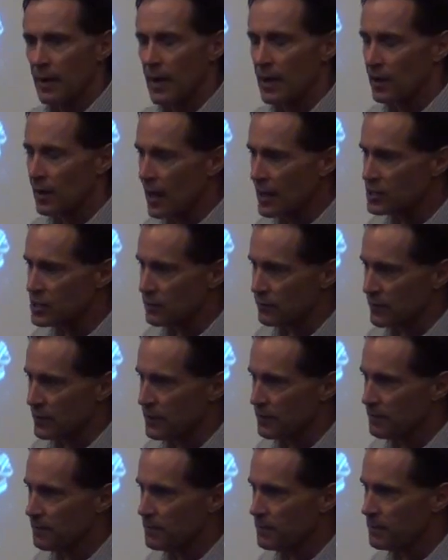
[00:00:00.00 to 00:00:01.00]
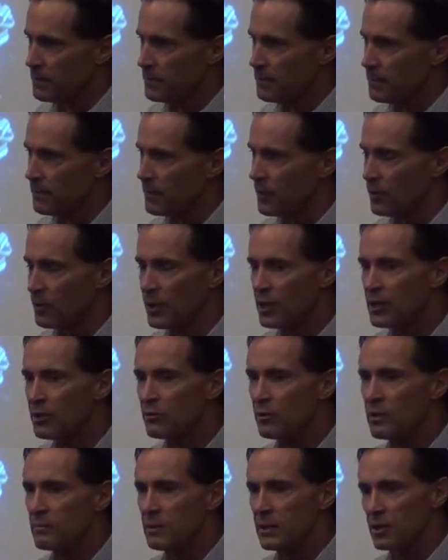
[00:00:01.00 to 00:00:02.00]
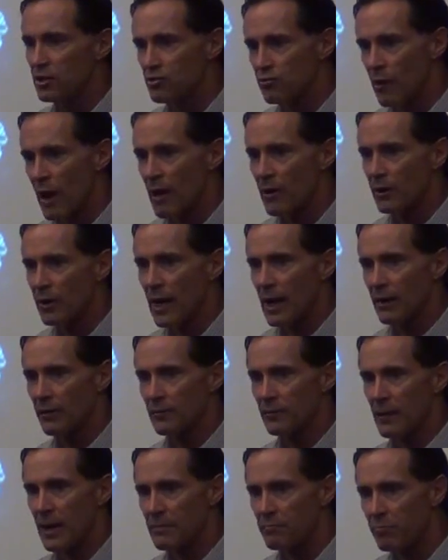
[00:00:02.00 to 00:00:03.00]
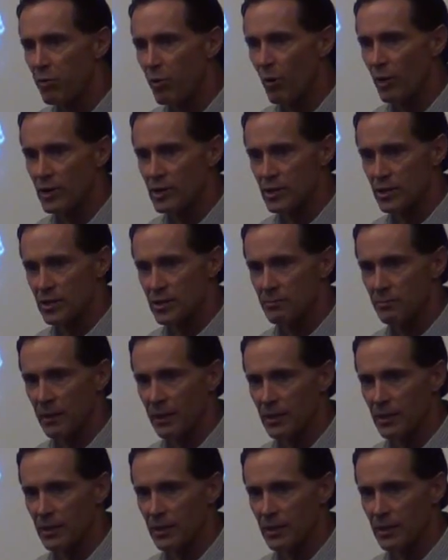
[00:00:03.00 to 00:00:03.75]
and lots of it, they're literally being droughted out and poisoned,